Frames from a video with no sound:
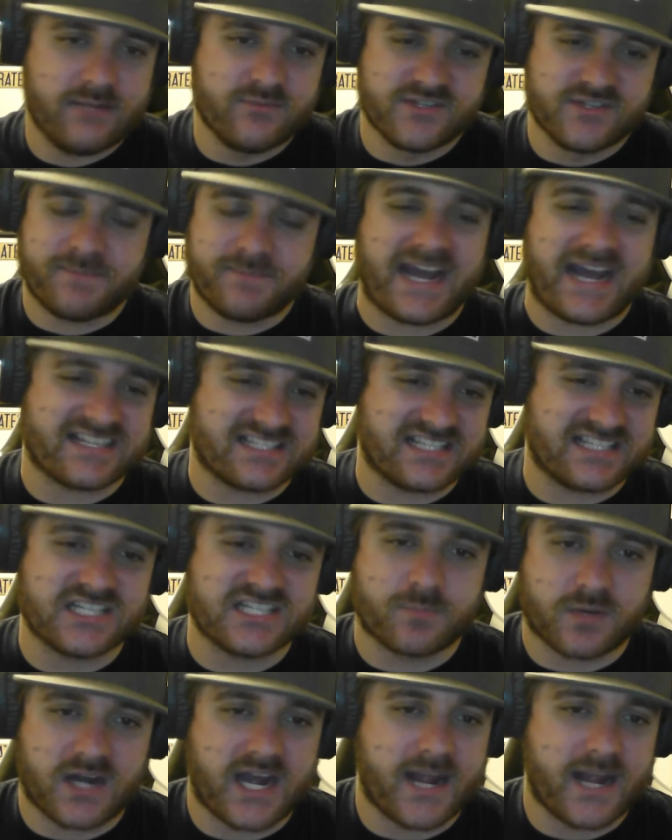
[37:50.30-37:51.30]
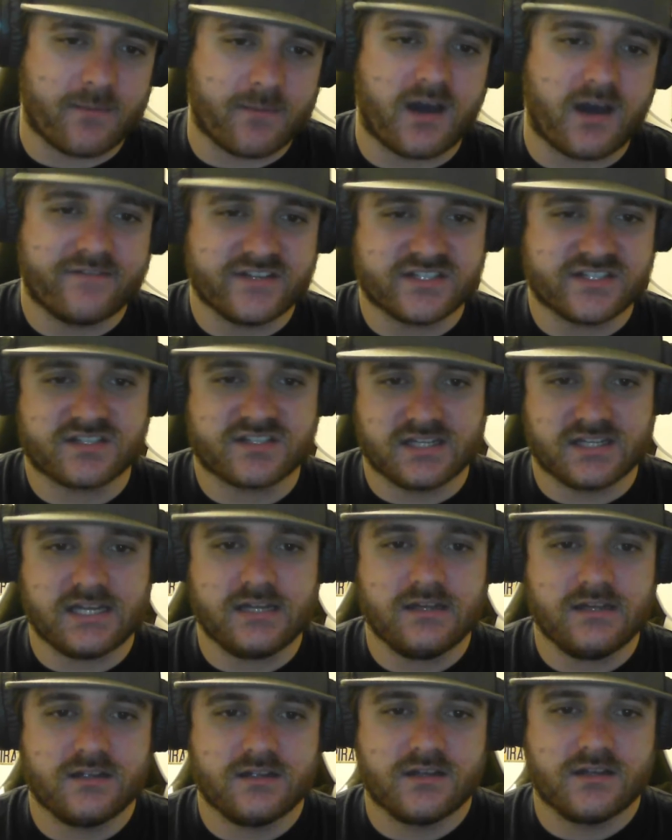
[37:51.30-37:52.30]
past his prime,
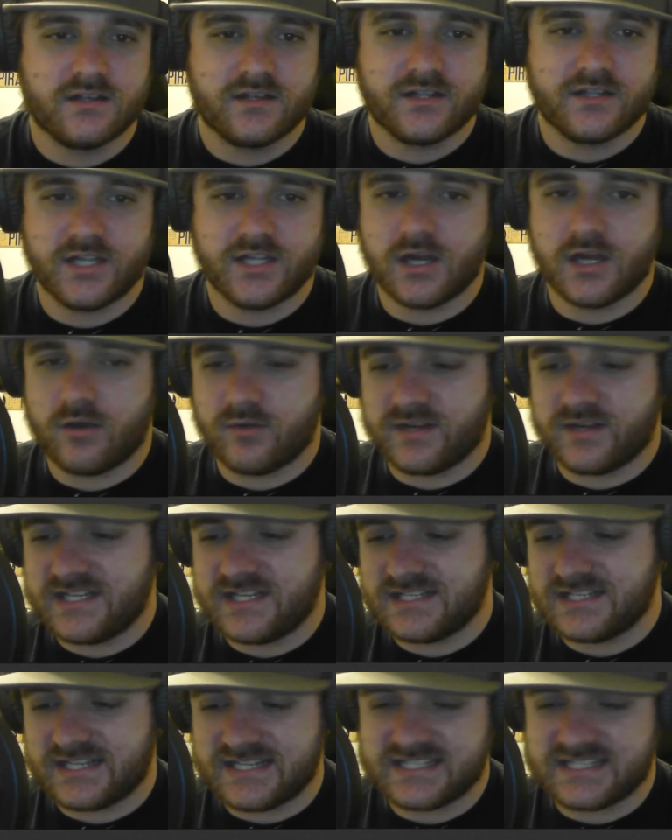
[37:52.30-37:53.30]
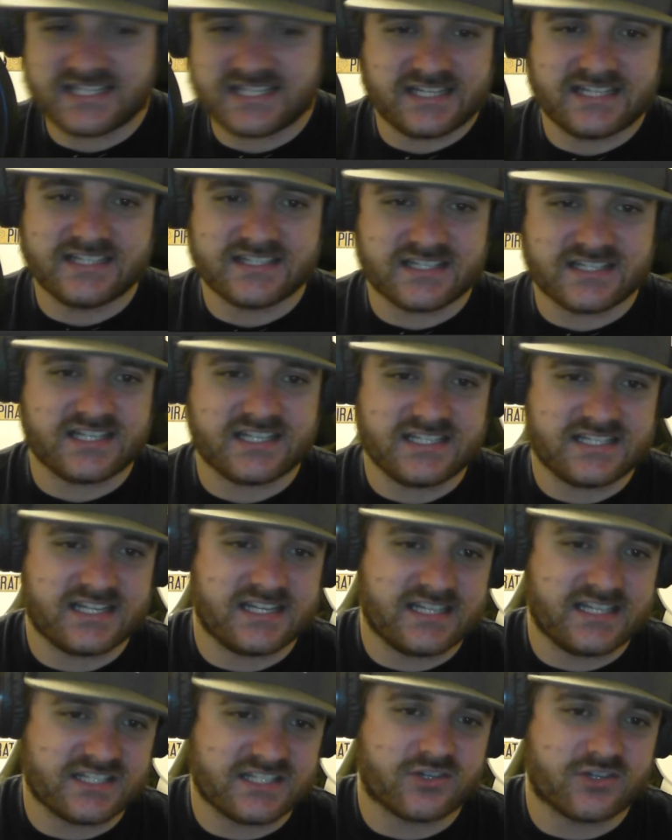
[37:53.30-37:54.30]
obviously, and he's in his
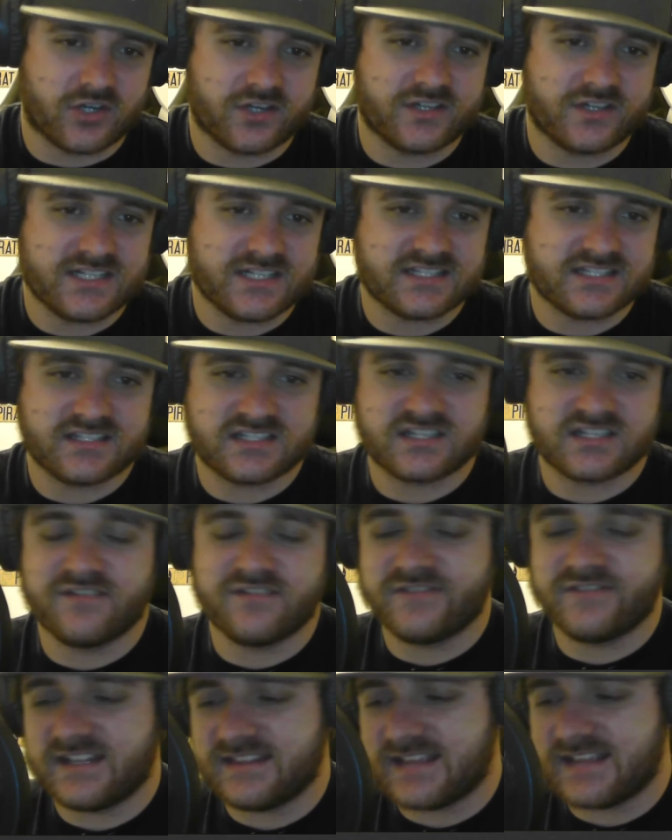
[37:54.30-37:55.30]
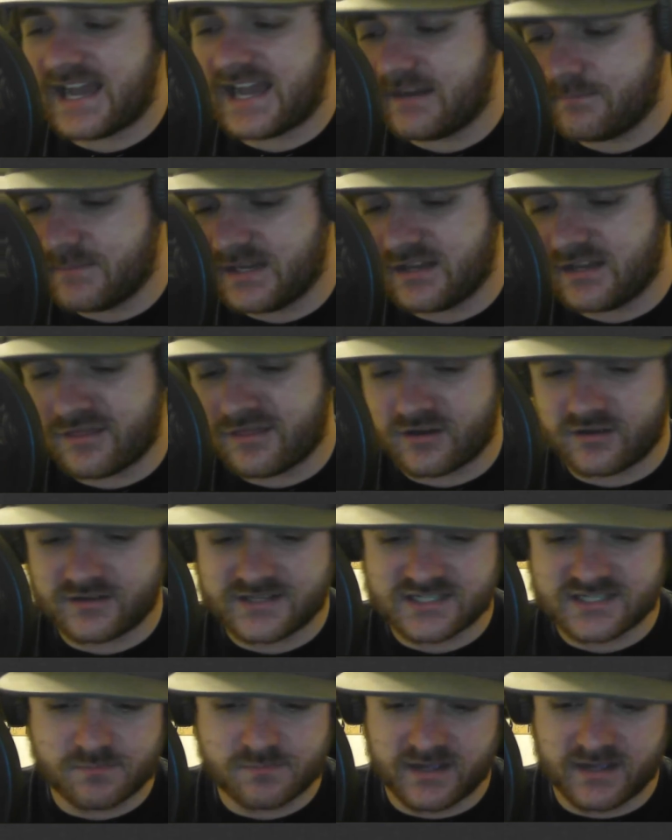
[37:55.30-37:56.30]
30s and stuff like that, mid
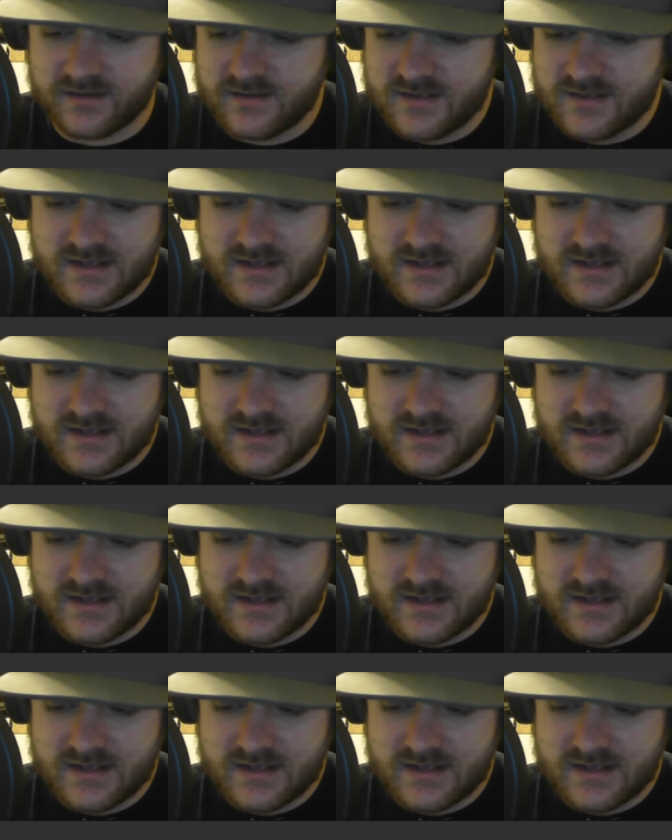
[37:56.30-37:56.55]
30s. But